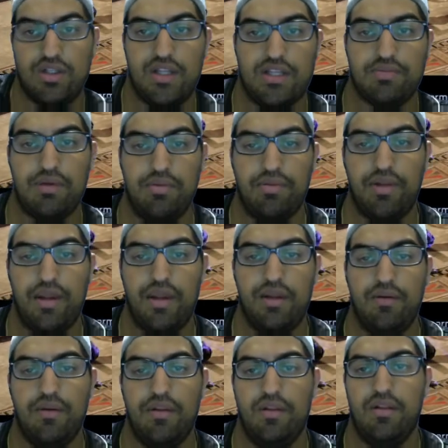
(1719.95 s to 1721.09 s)
That's my plan.
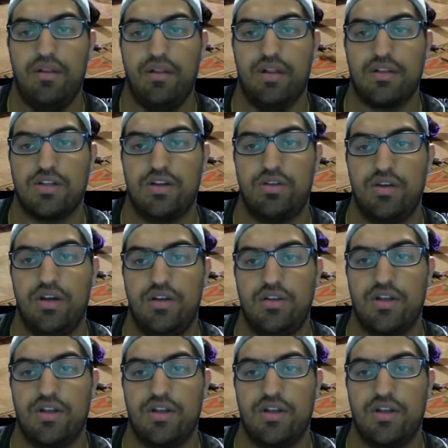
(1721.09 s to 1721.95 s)
Let's go here.